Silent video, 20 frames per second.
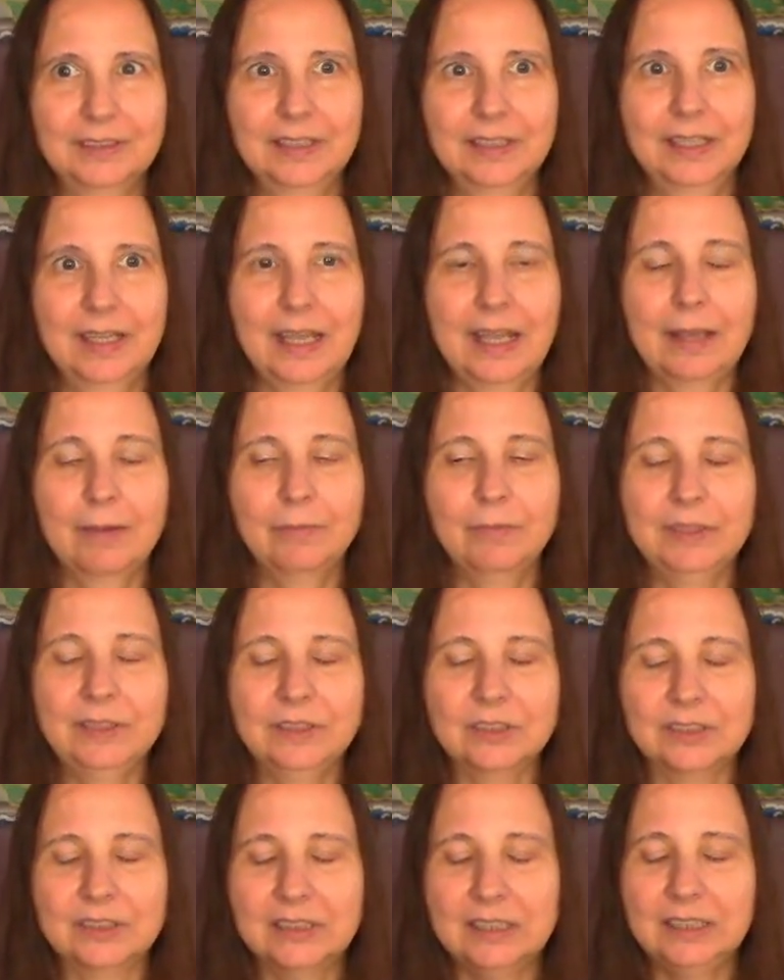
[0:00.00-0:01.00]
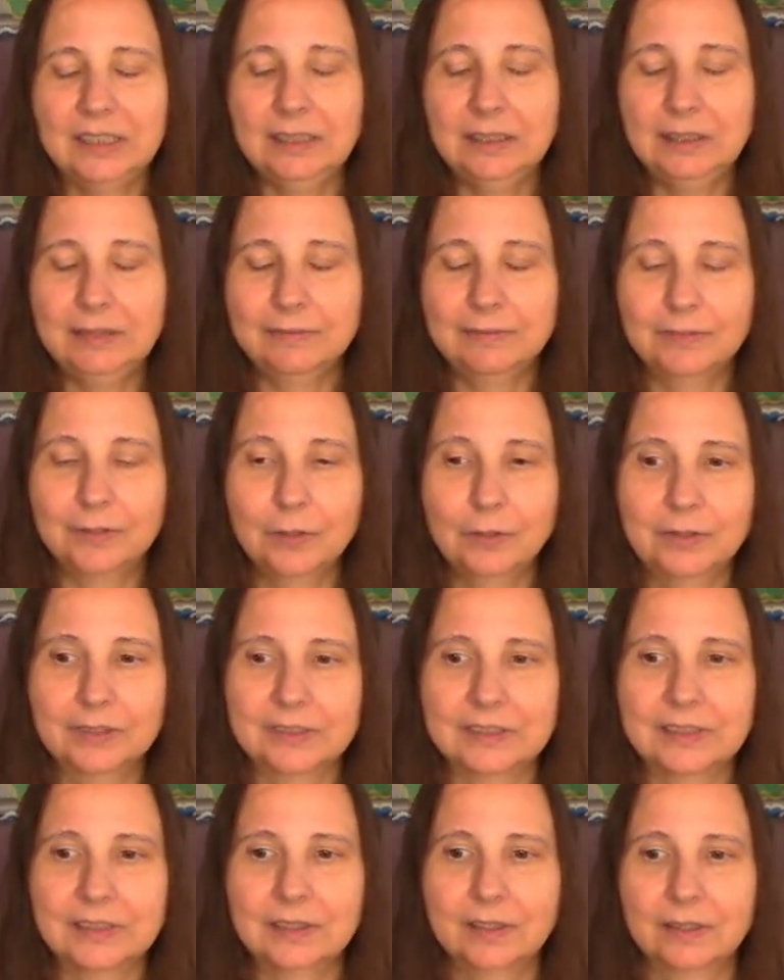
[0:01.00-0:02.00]
And we just keep
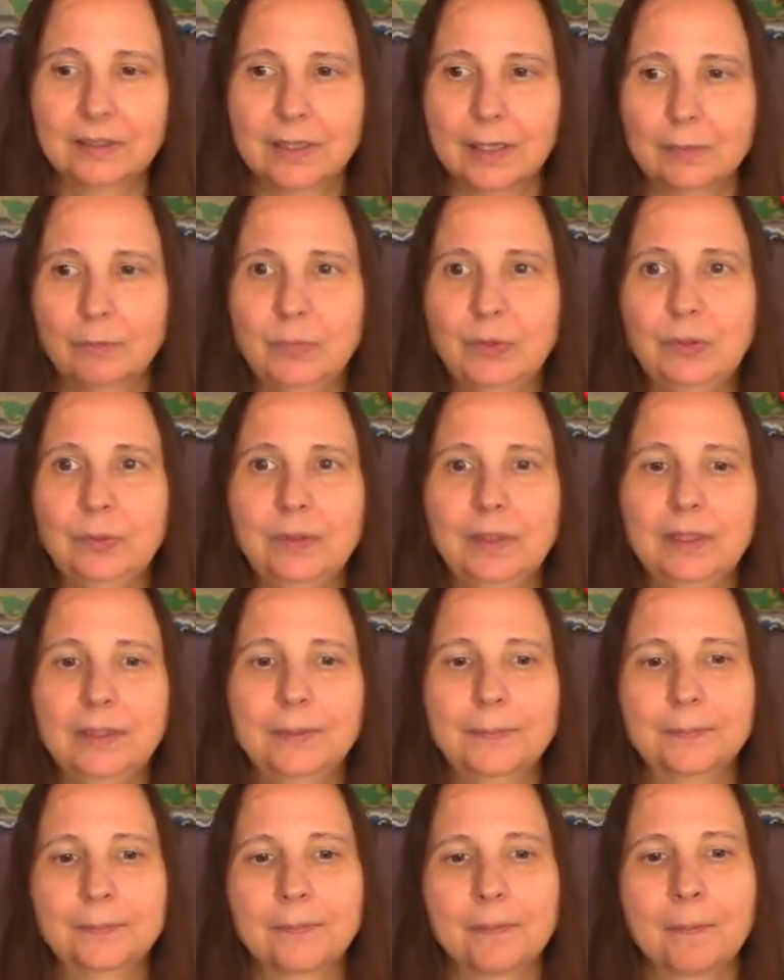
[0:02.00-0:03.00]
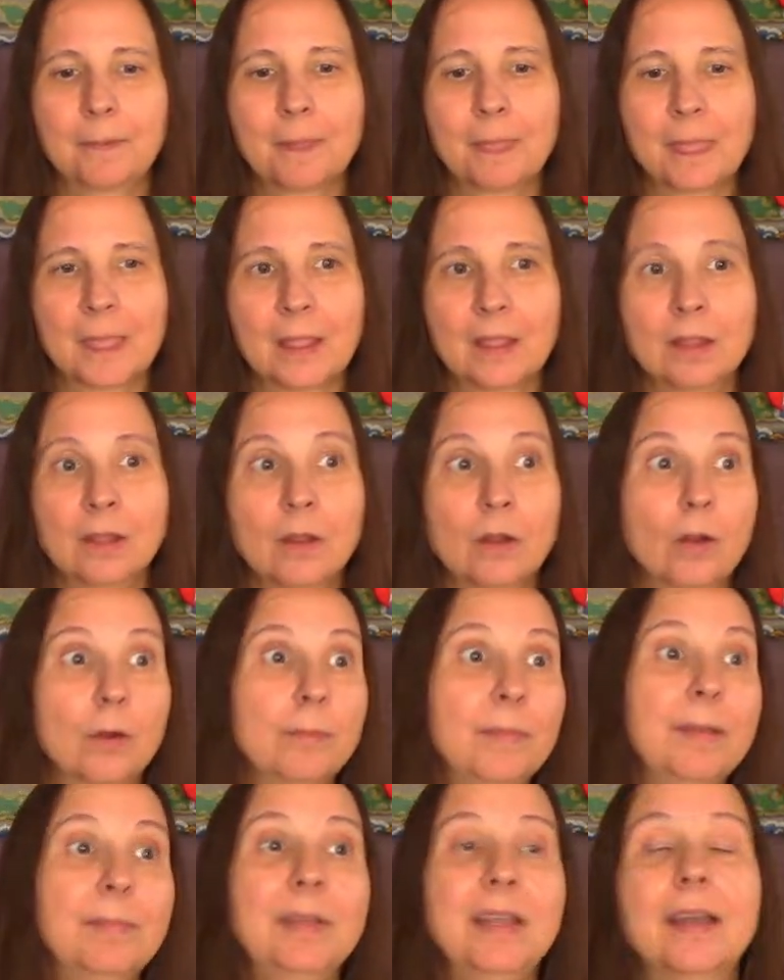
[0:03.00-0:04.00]
focusing on that beauty. Or
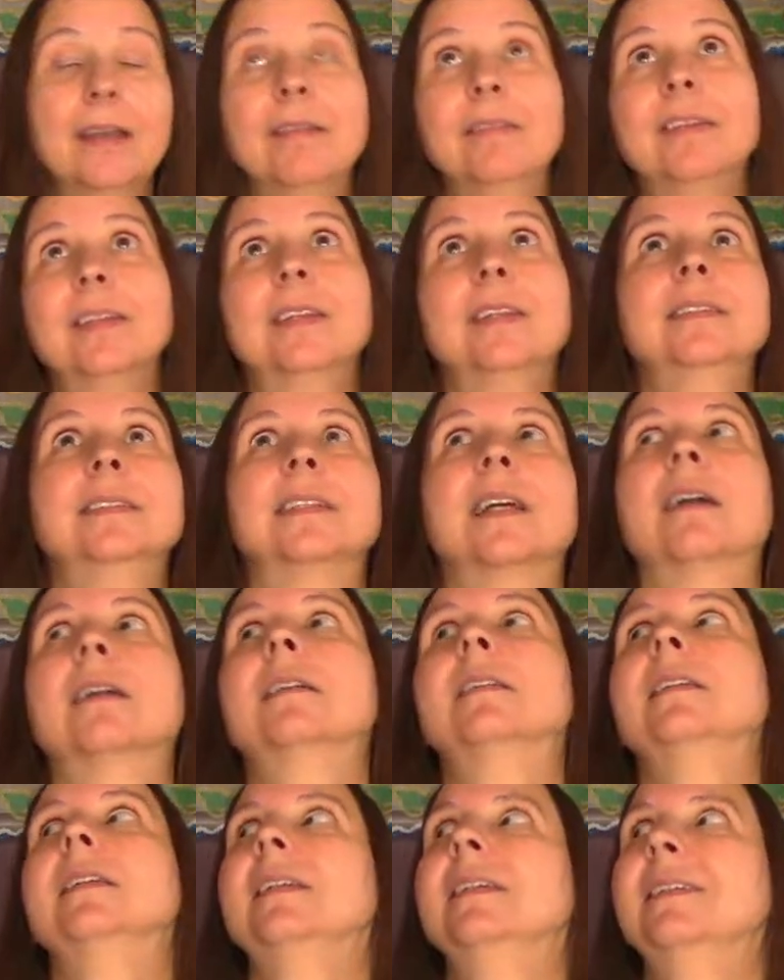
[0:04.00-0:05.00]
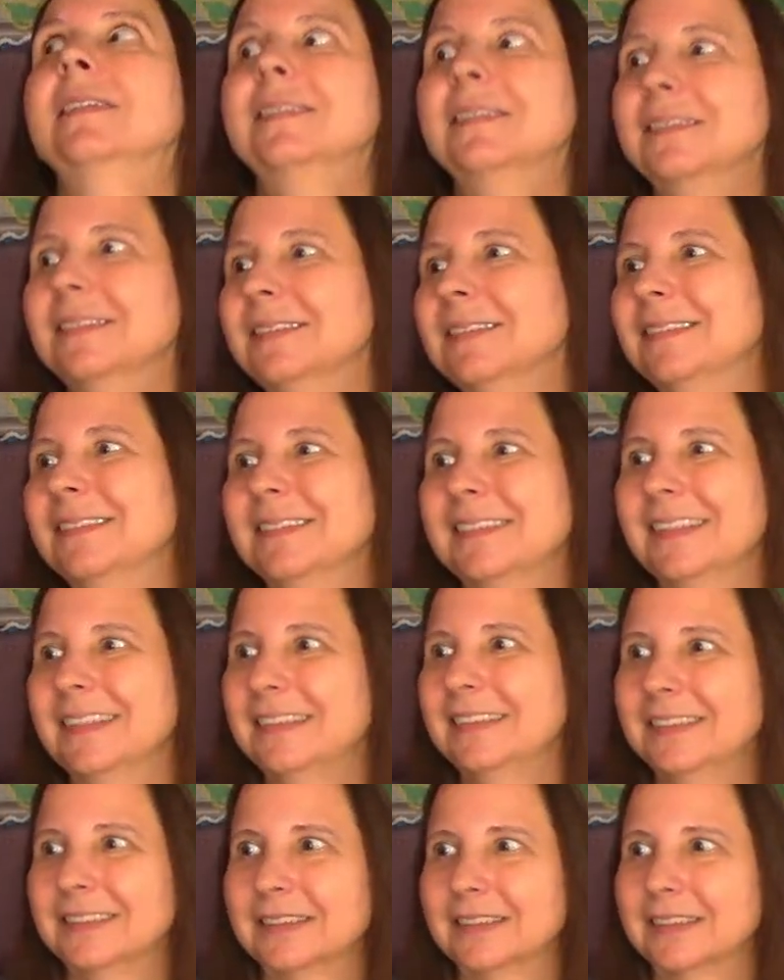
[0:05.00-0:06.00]
maybe everything's ugly,
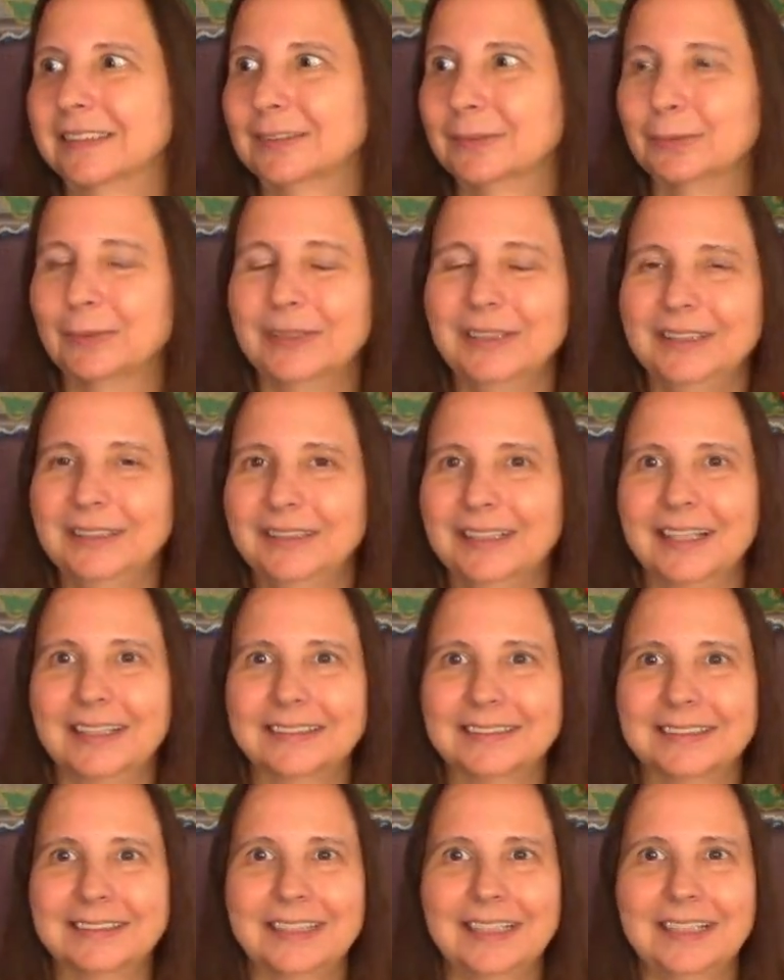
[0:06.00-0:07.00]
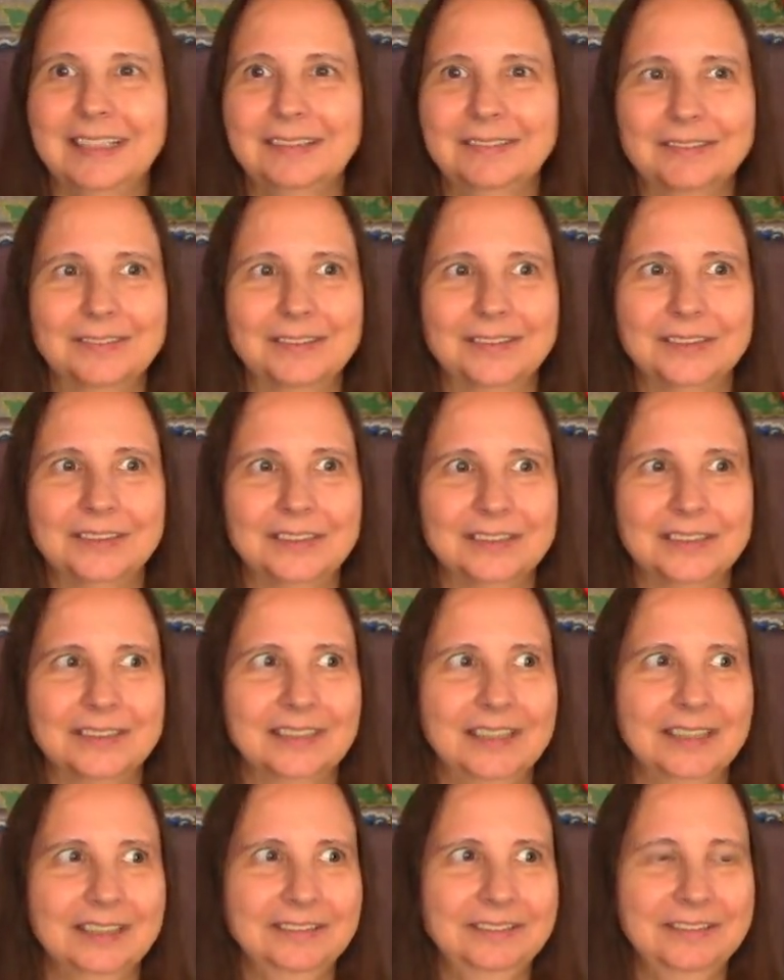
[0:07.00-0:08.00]
like just because we're in that state where we're just
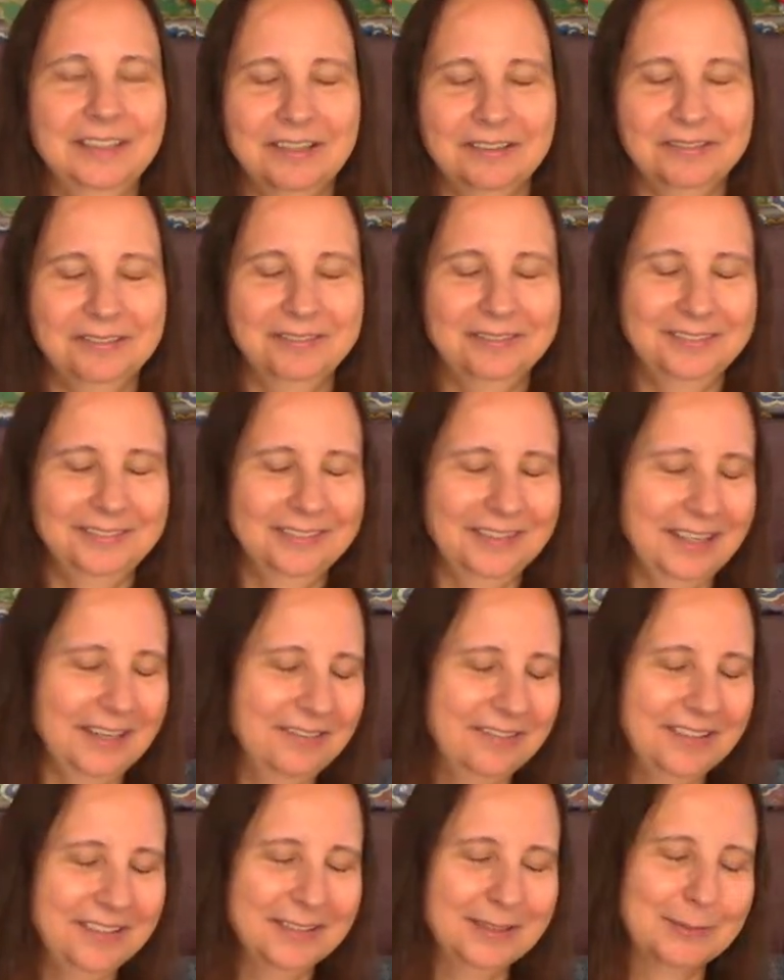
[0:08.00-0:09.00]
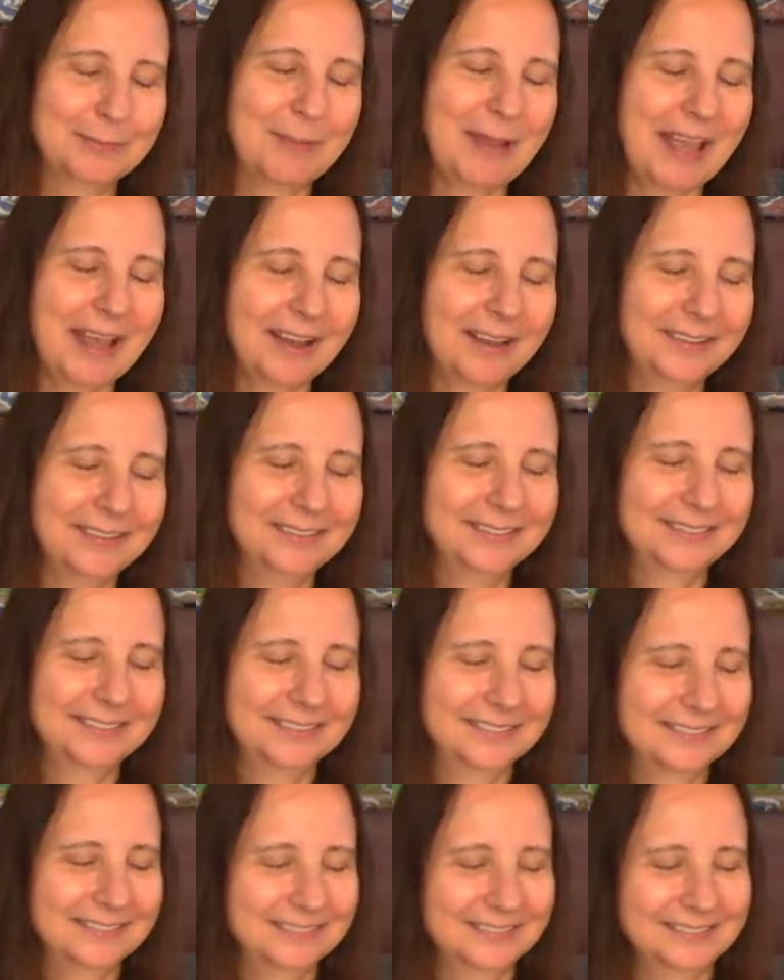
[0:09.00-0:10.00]
like, no, everything's bad,
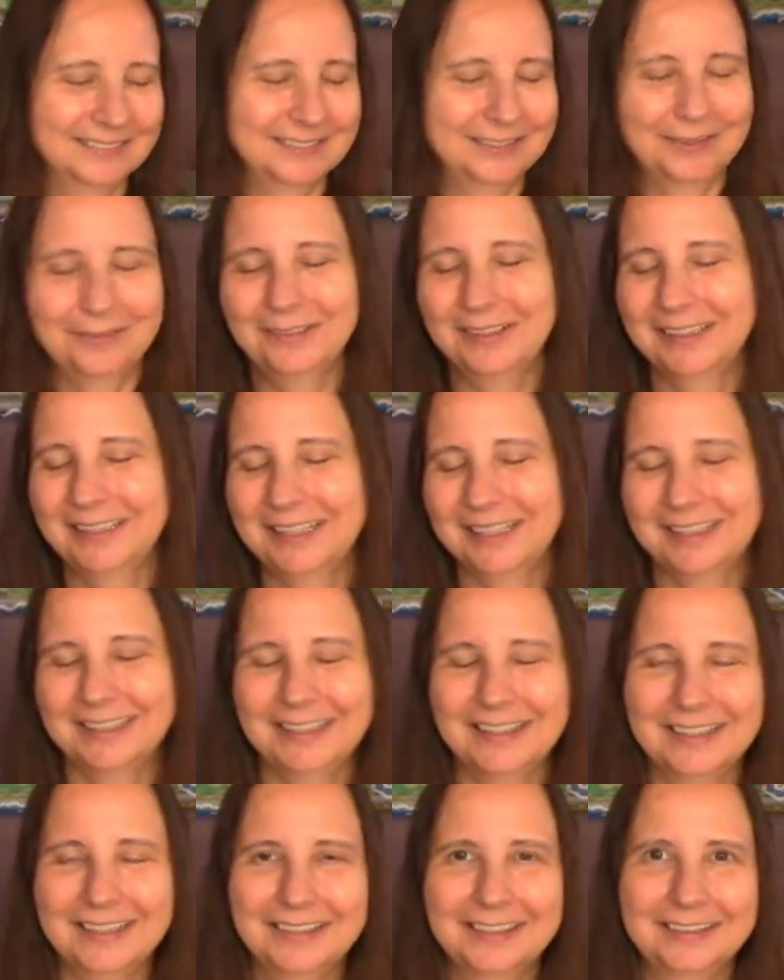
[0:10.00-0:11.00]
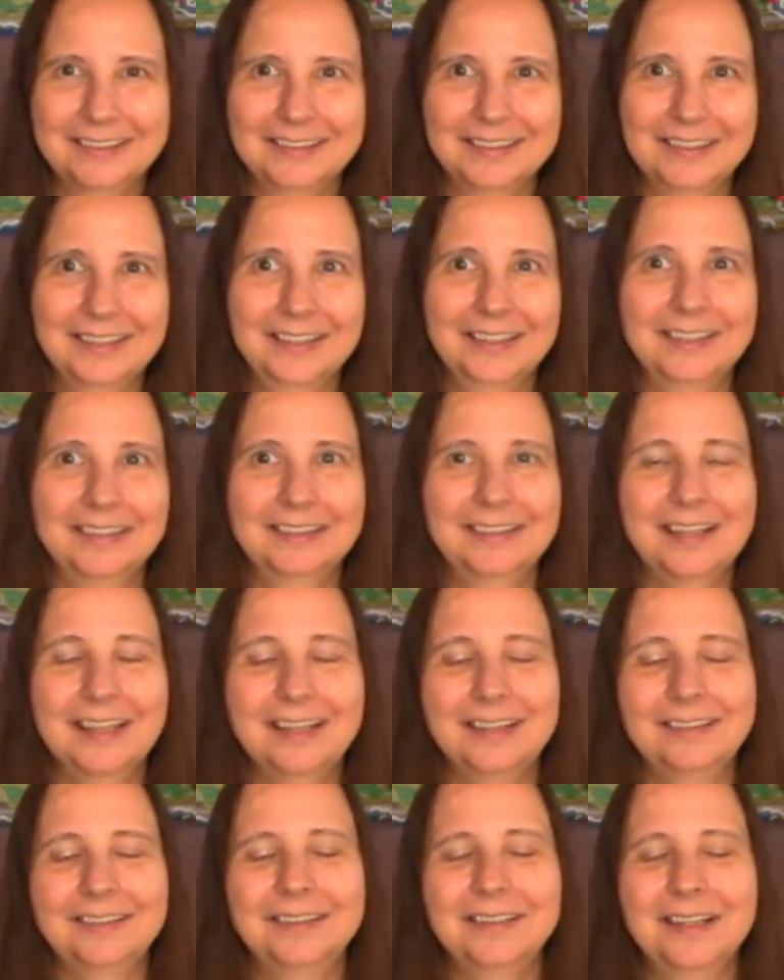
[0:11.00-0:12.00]
don't like anything.
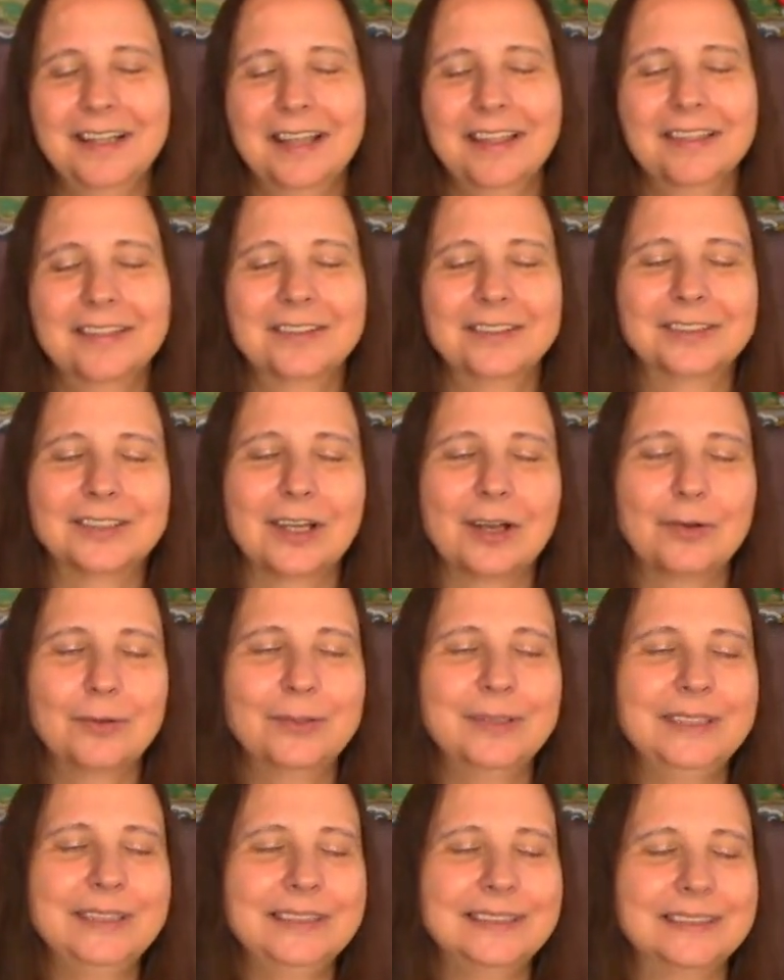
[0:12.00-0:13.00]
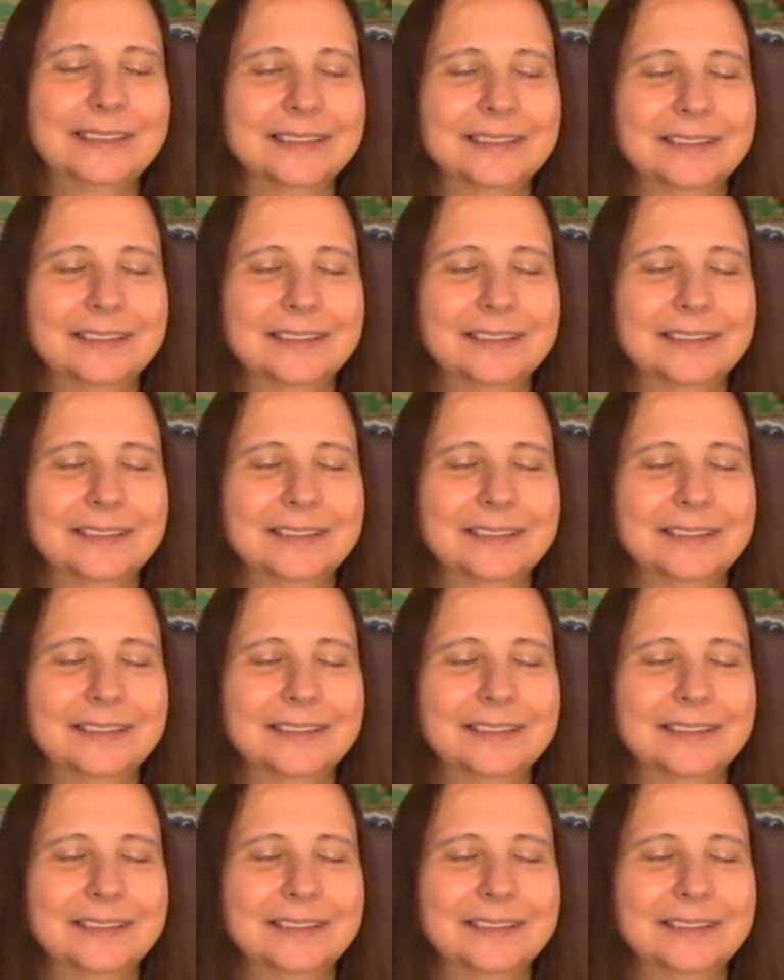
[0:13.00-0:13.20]
Then there's always